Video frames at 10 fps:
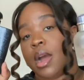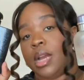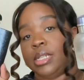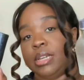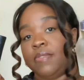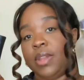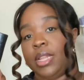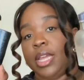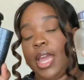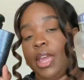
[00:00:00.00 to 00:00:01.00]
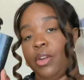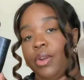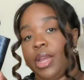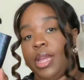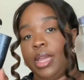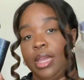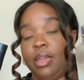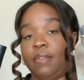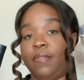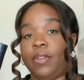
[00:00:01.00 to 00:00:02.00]
are definitely a great
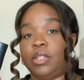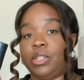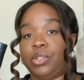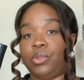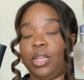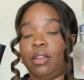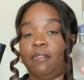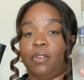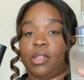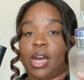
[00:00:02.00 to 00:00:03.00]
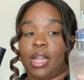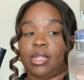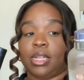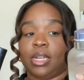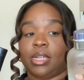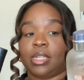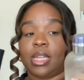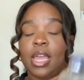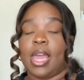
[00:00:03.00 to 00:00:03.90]
gift to give for the holidays.